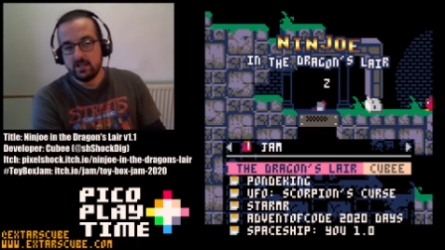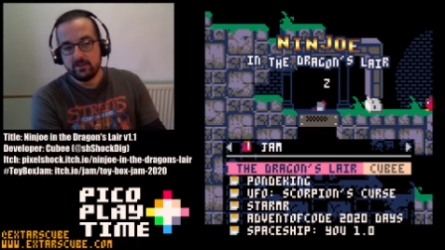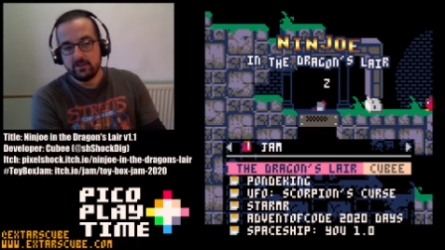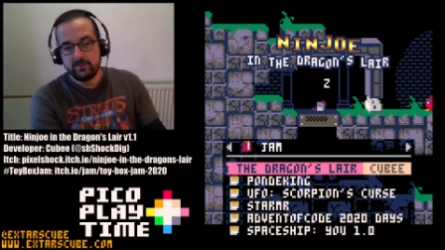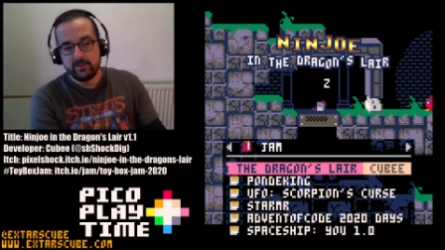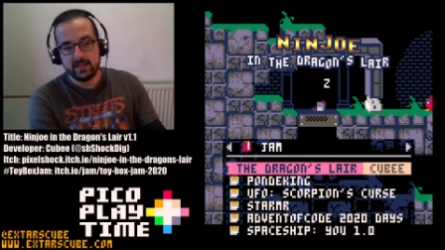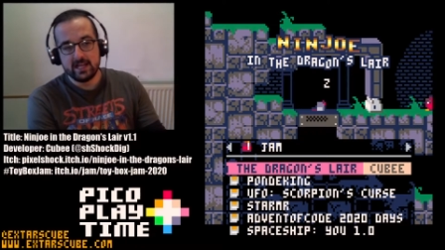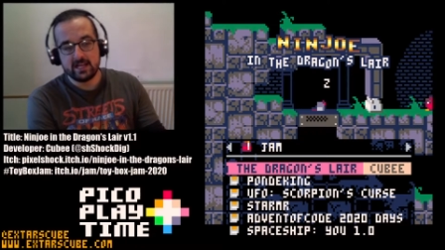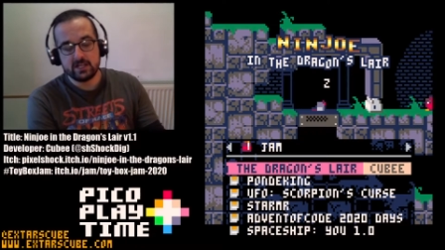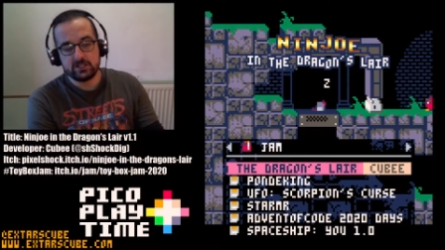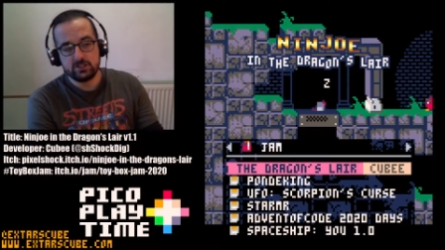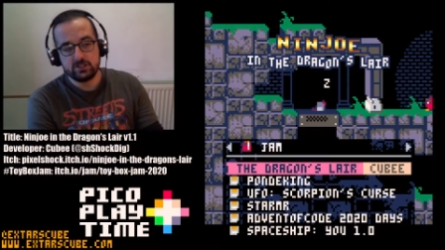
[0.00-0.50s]

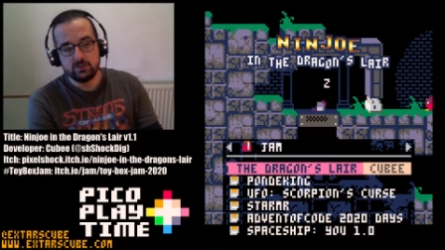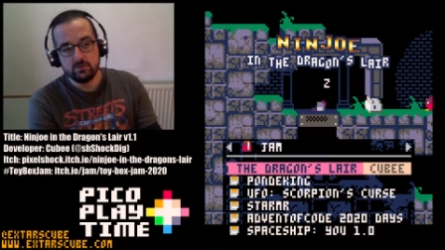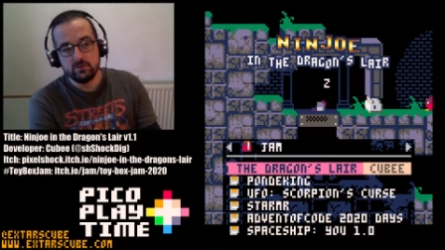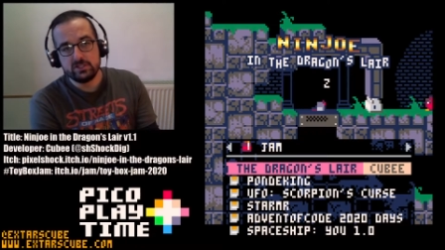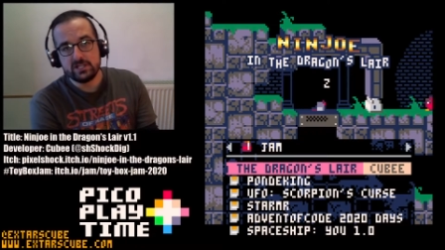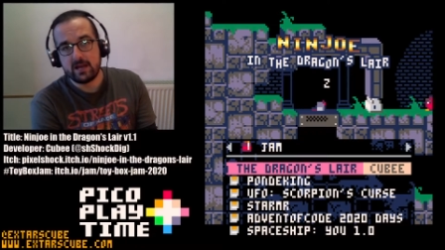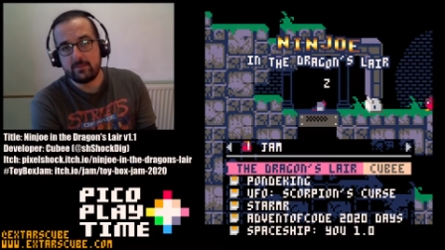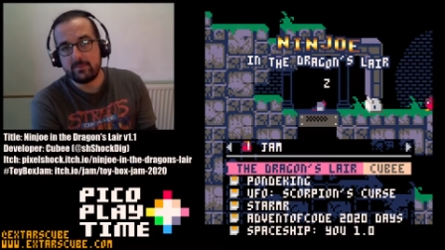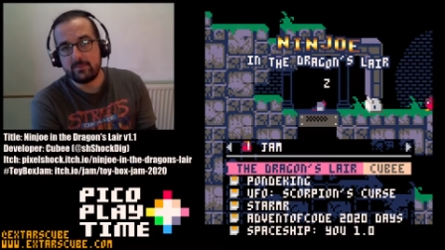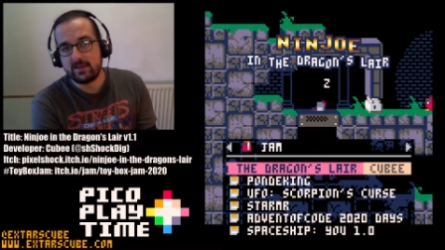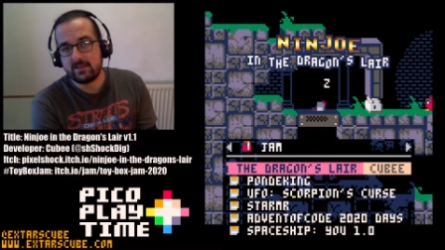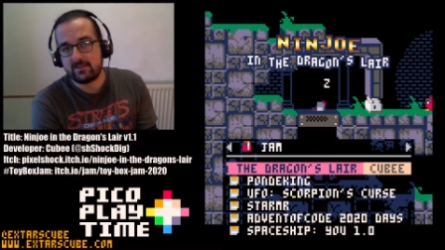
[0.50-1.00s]
The actual
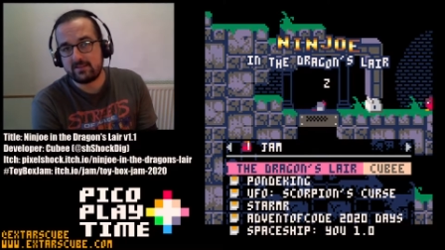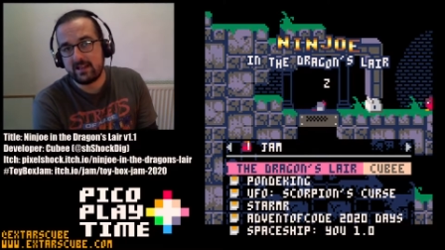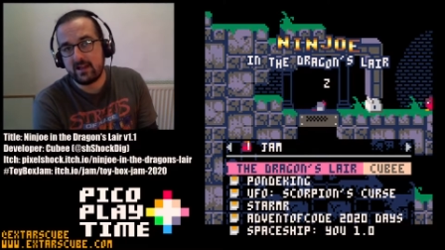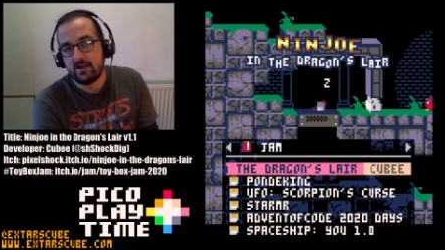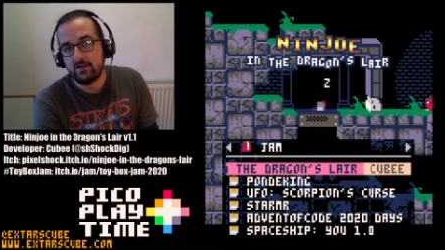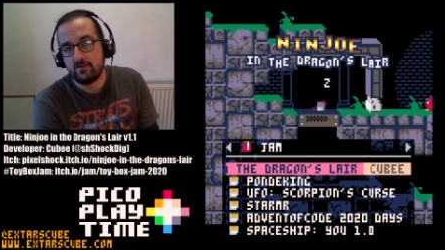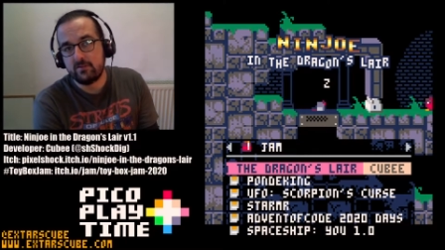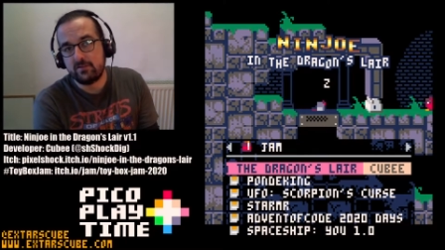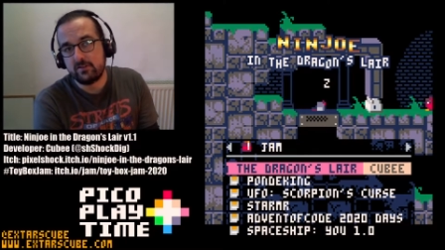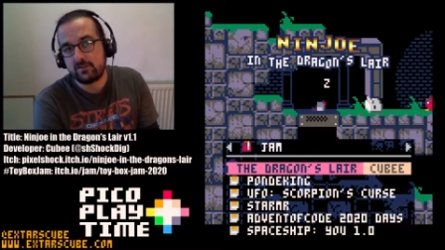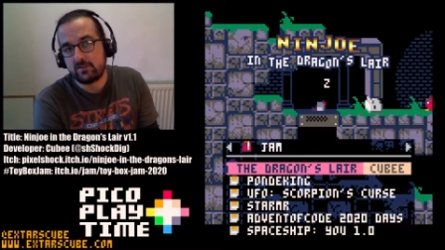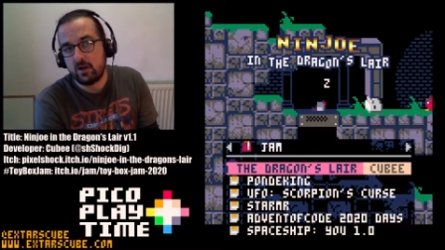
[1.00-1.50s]
jam
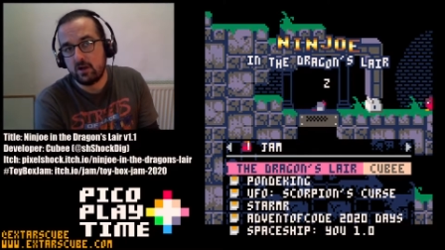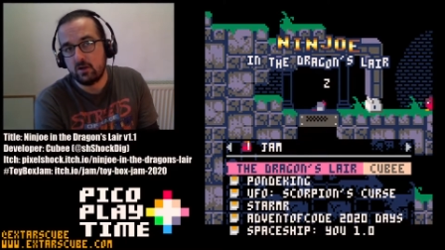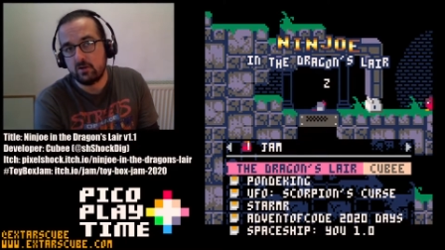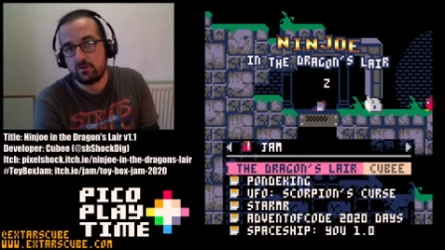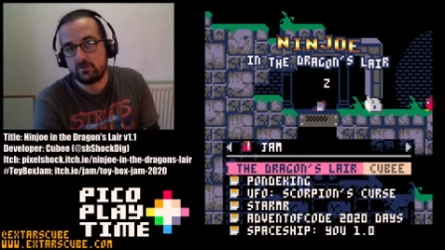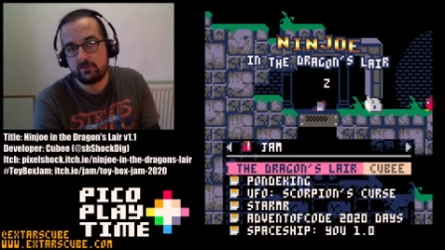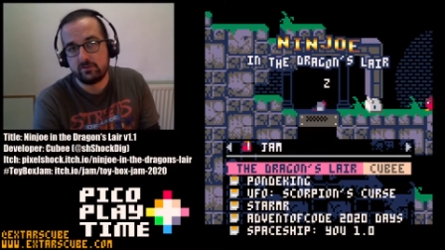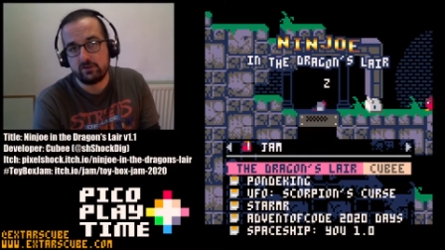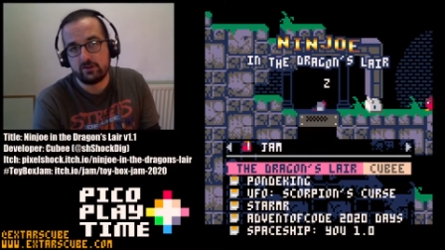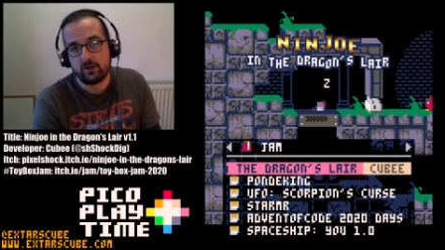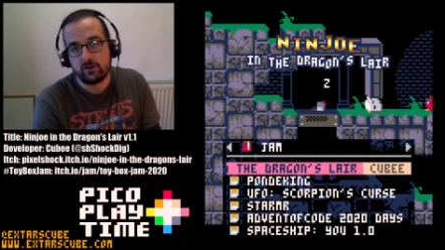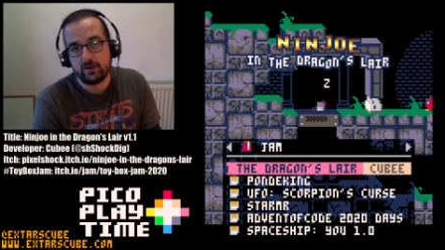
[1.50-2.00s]
itself is
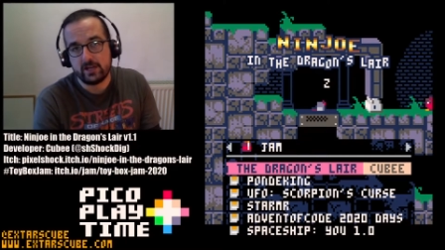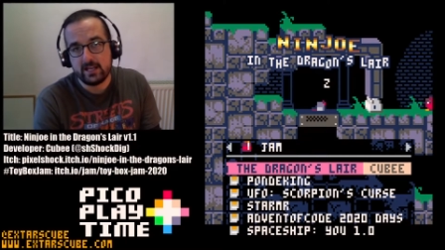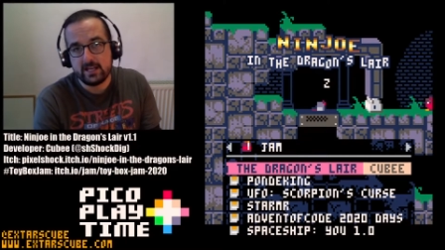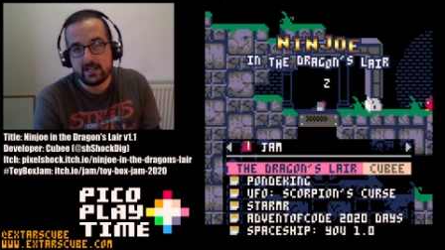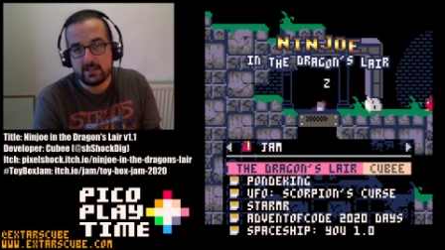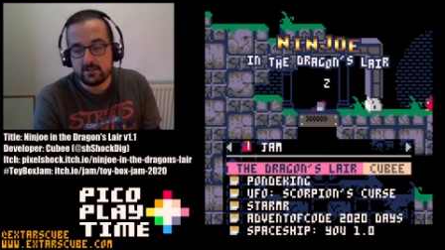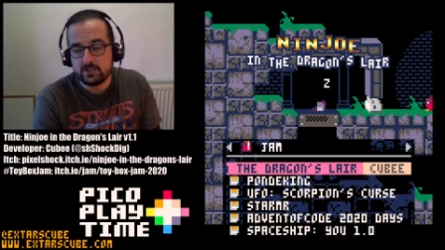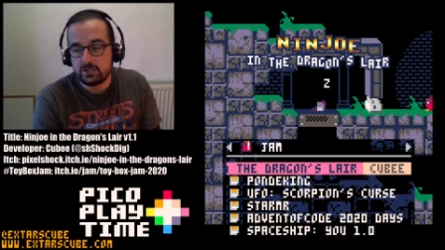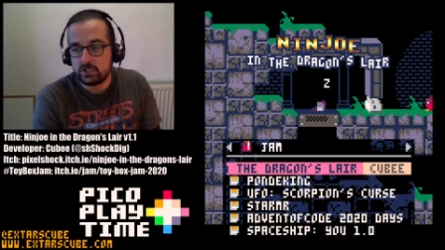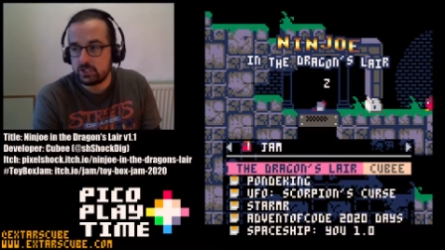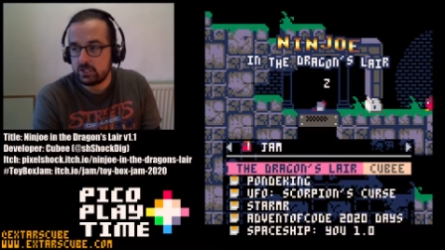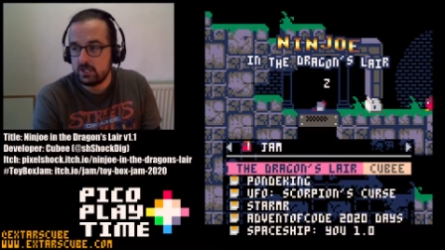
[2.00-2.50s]
hosted on
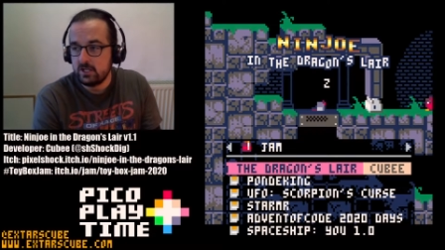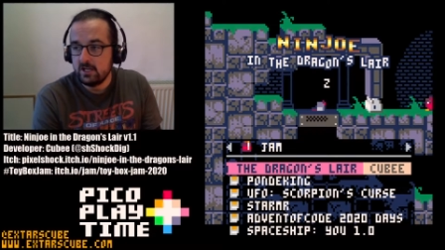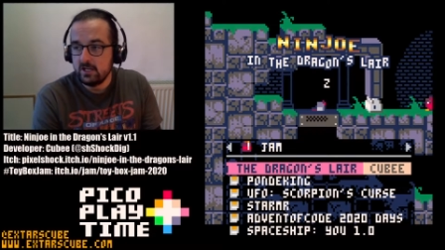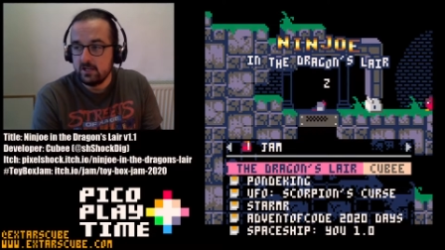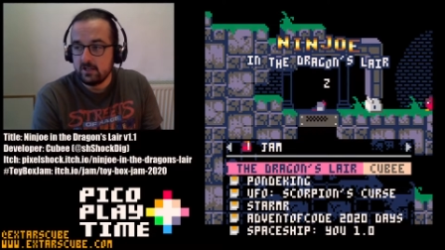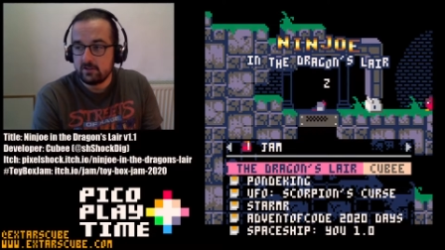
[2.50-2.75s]
itch,